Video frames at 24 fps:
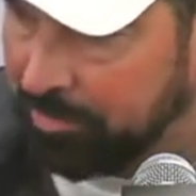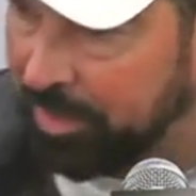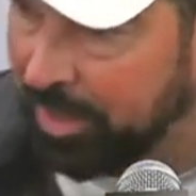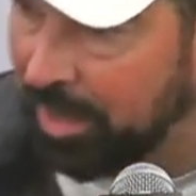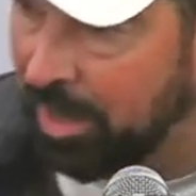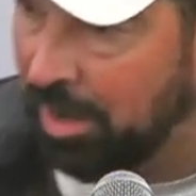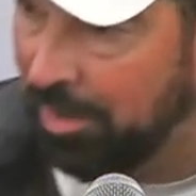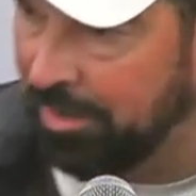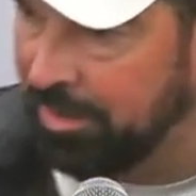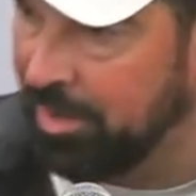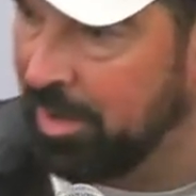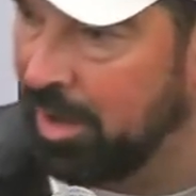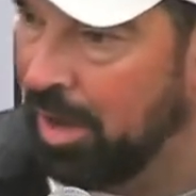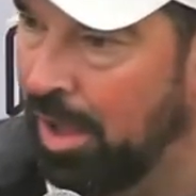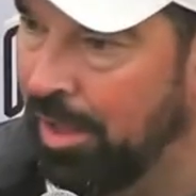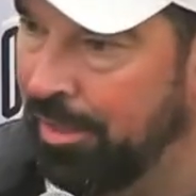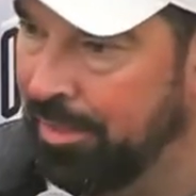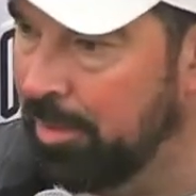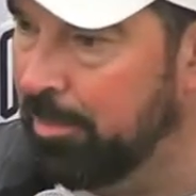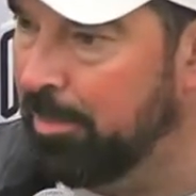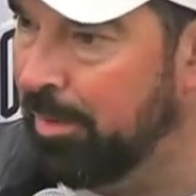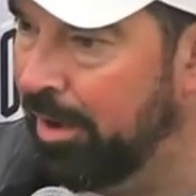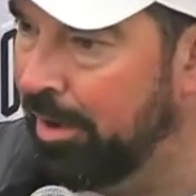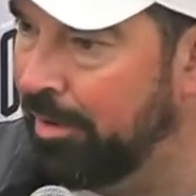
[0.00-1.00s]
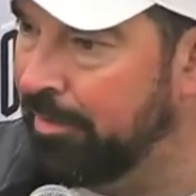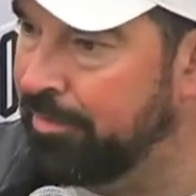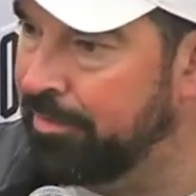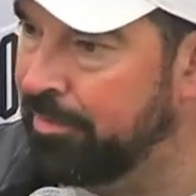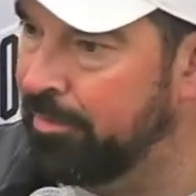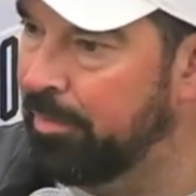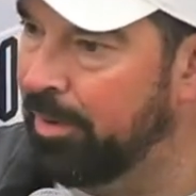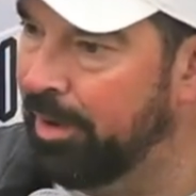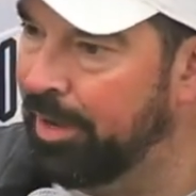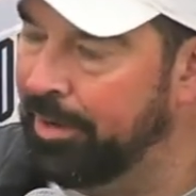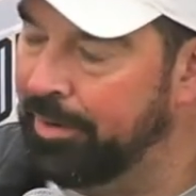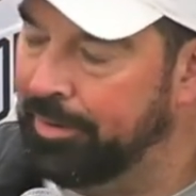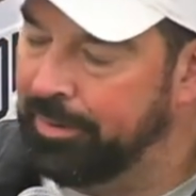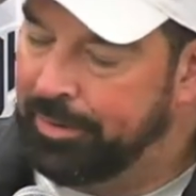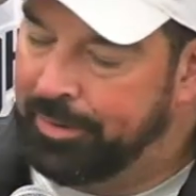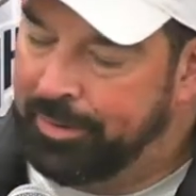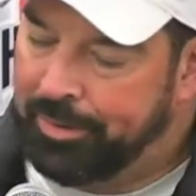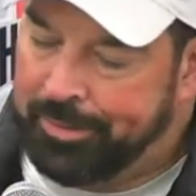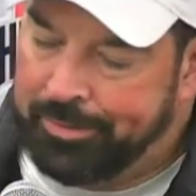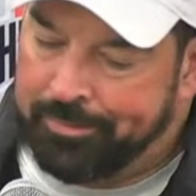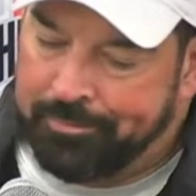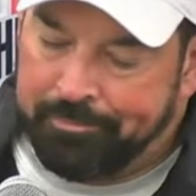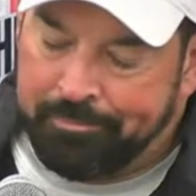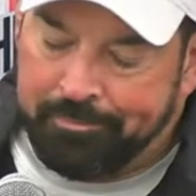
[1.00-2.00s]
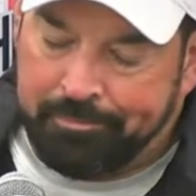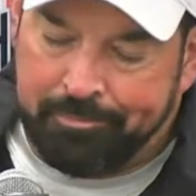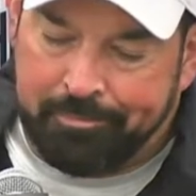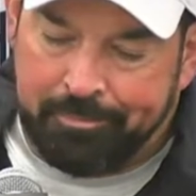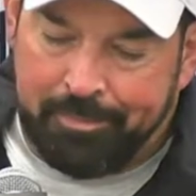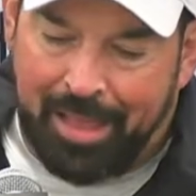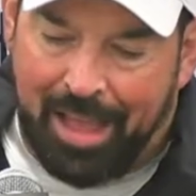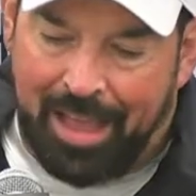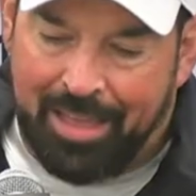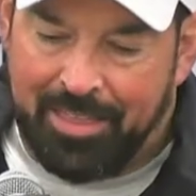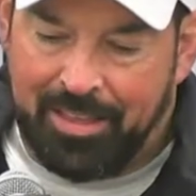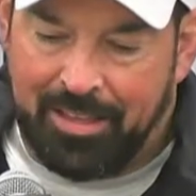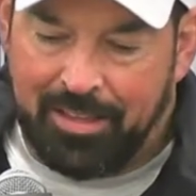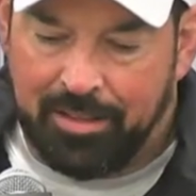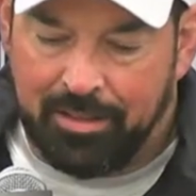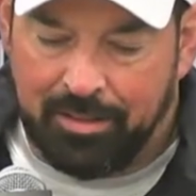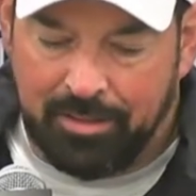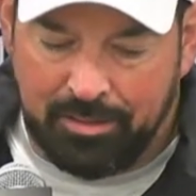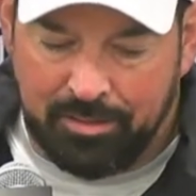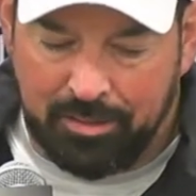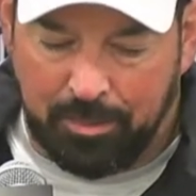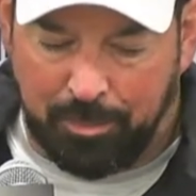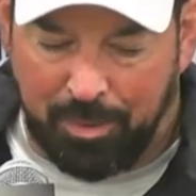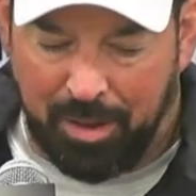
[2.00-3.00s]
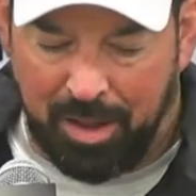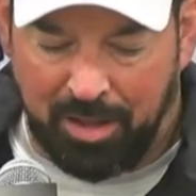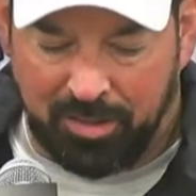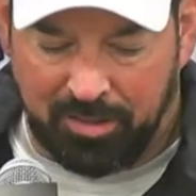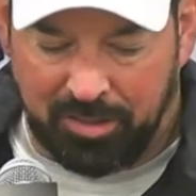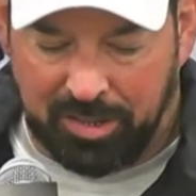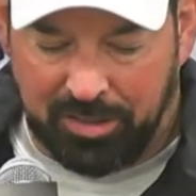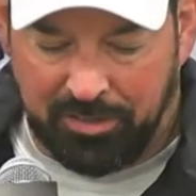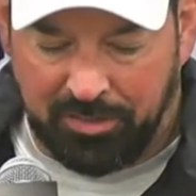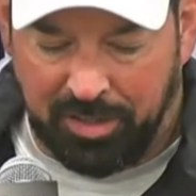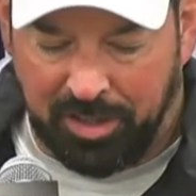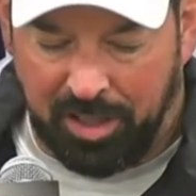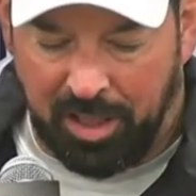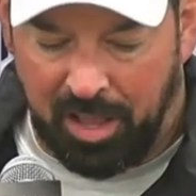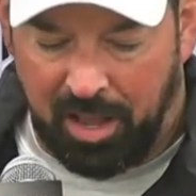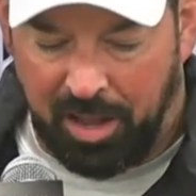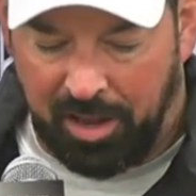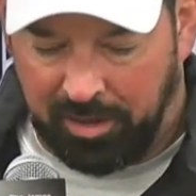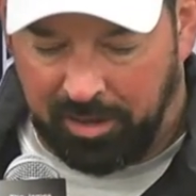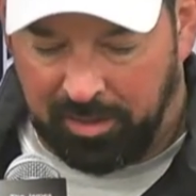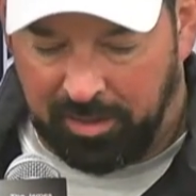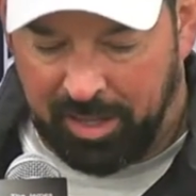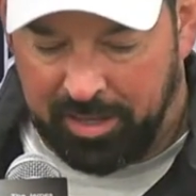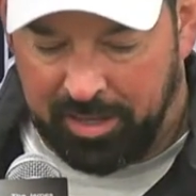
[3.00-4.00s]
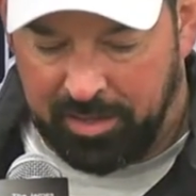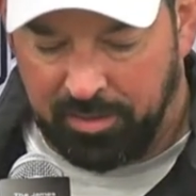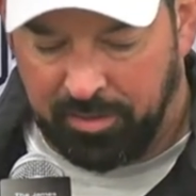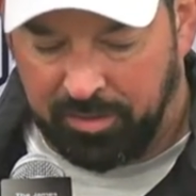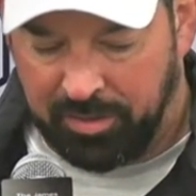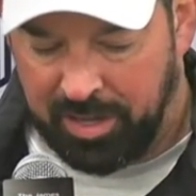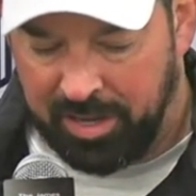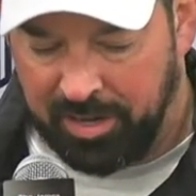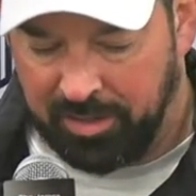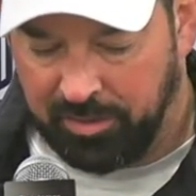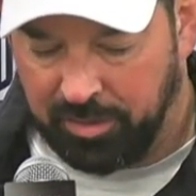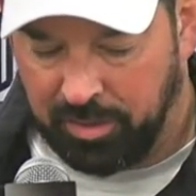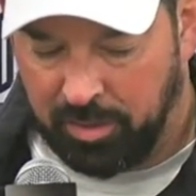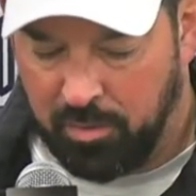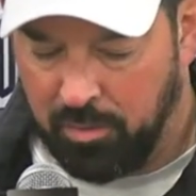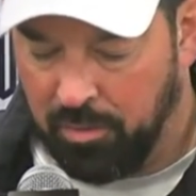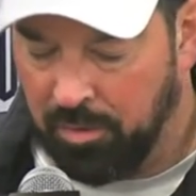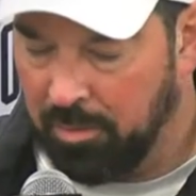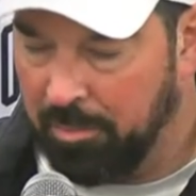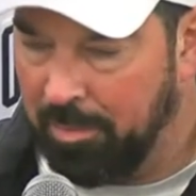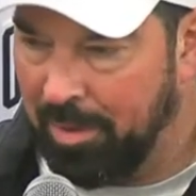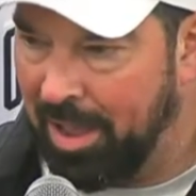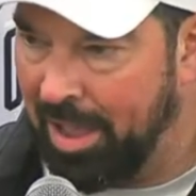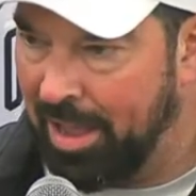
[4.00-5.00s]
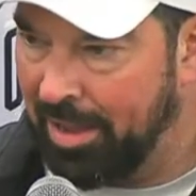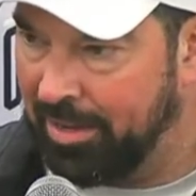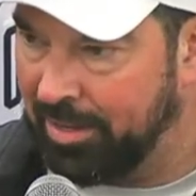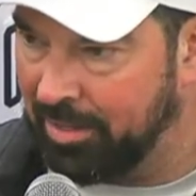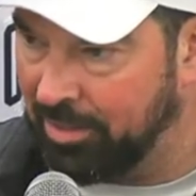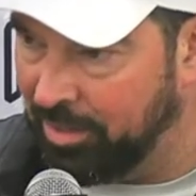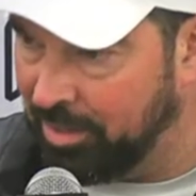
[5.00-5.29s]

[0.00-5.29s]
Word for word: Yeah, all the above. But I think the positives of the huddle, like you said, is the quarterback can